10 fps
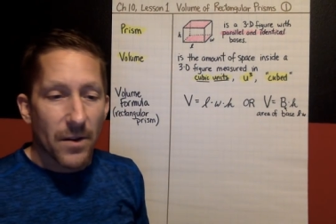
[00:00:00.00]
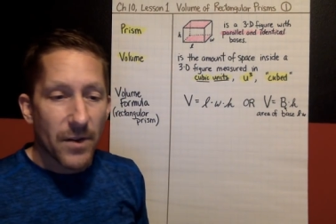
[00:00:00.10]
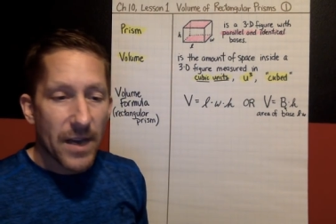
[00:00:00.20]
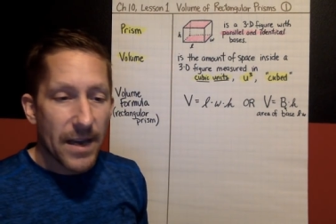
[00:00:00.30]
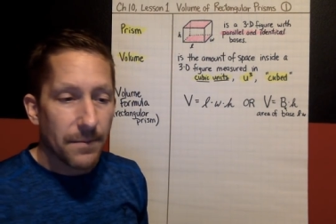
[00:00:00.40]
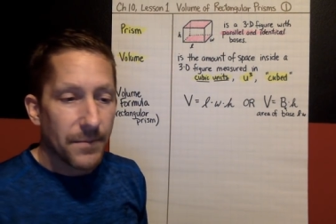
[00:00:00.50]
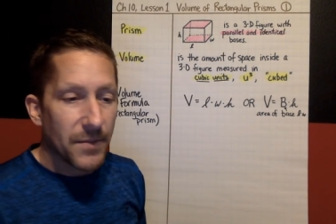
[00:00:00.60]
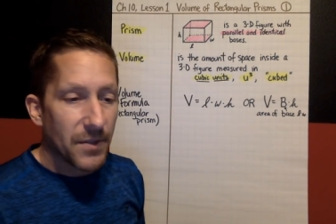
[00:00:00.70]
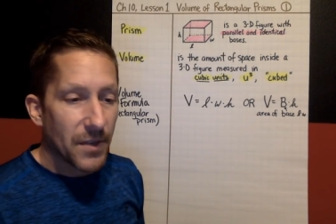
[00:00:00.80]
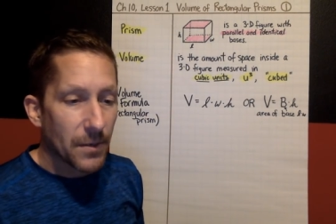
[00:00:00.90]
okay
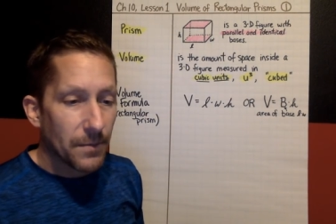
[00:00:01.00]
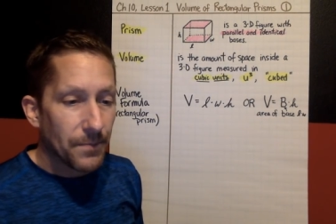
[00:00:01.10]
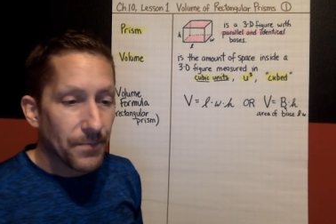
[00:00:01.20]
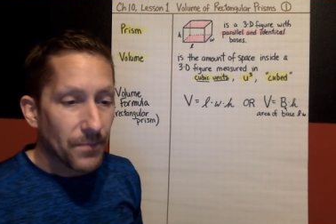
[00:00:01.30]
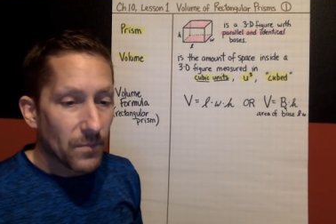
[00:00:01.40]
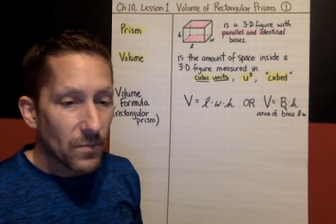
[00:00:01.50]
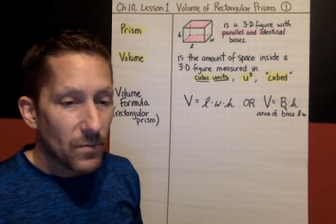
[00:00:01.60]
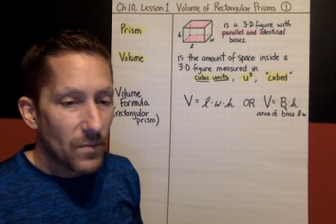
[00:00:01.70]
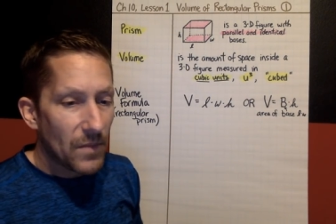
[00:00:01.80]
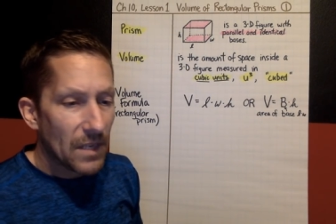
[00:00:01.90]
so
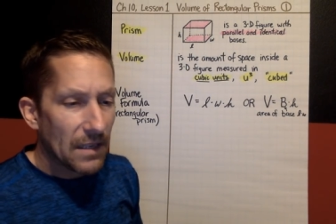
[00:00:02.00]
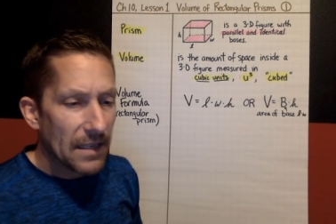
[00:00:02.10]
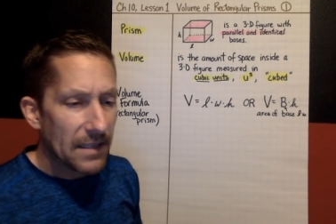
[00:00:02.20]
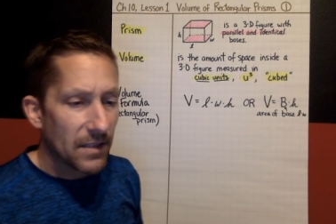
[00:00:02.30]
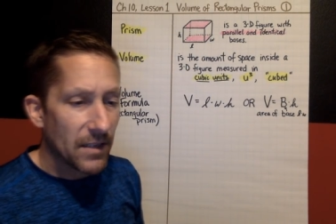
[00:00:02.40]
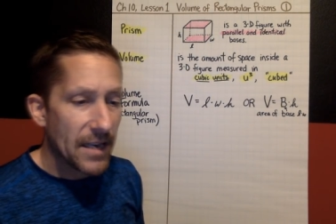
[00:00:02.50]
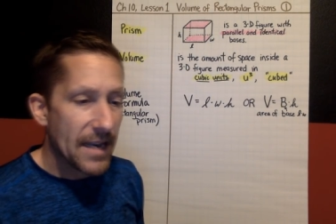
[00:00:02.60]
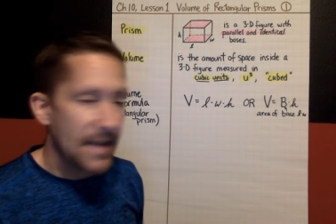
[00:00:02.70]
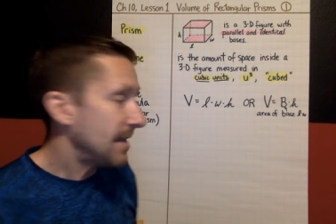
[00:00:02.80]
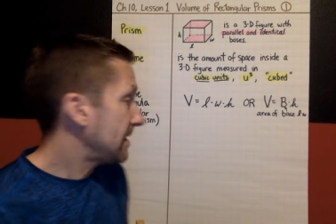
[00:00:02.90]
let's look at an